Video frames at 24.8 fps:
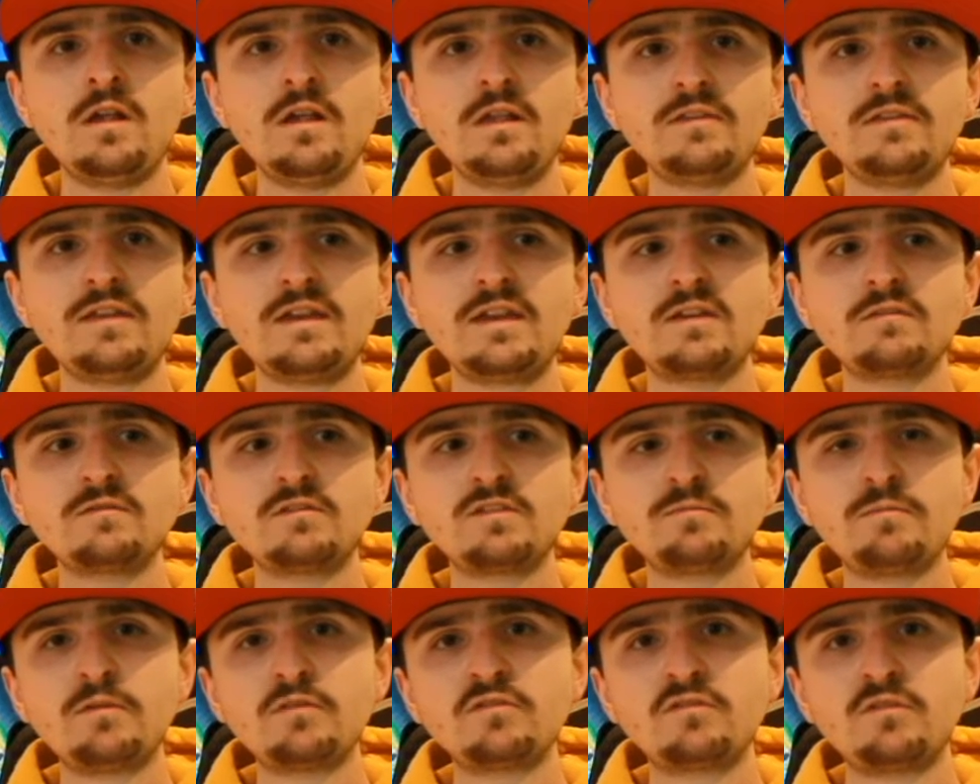taking
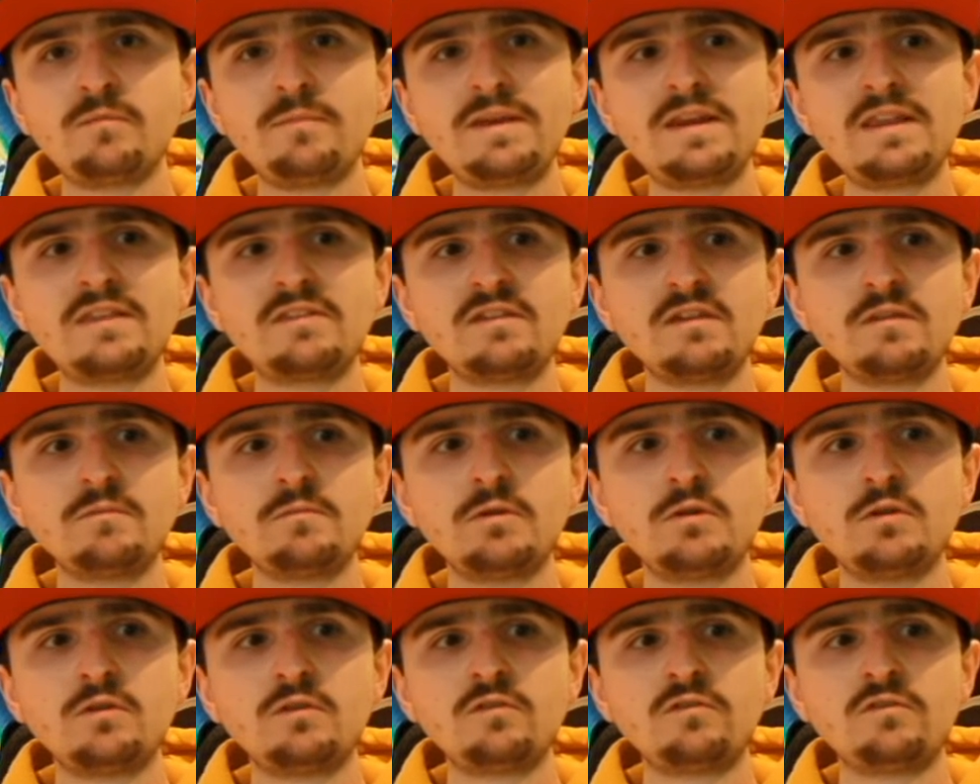responsibility
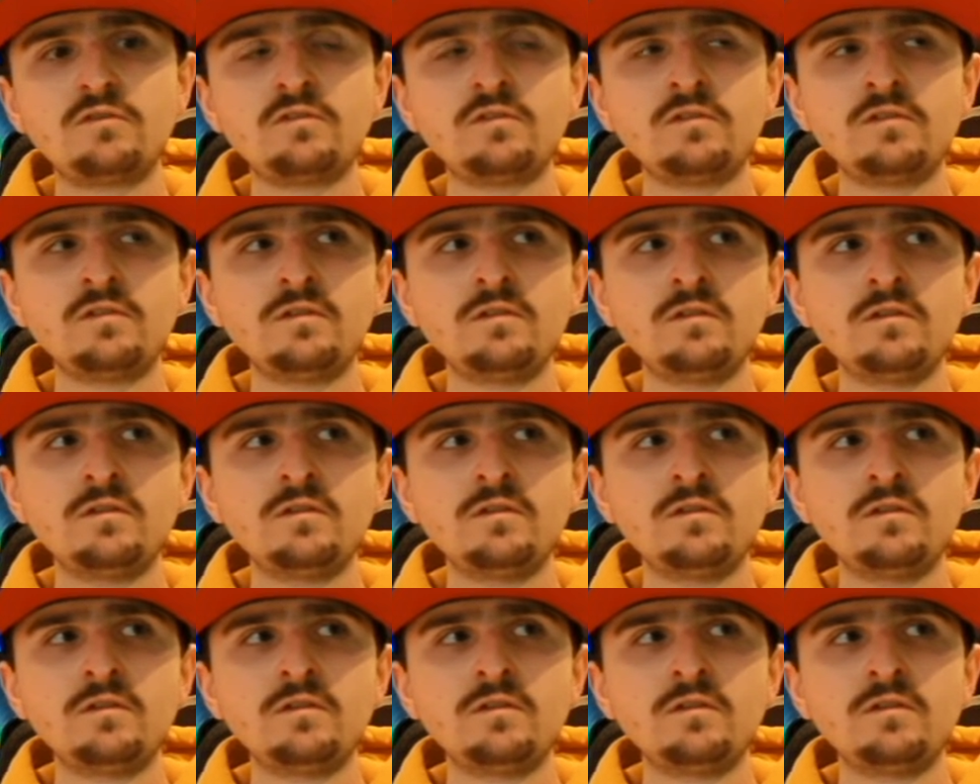because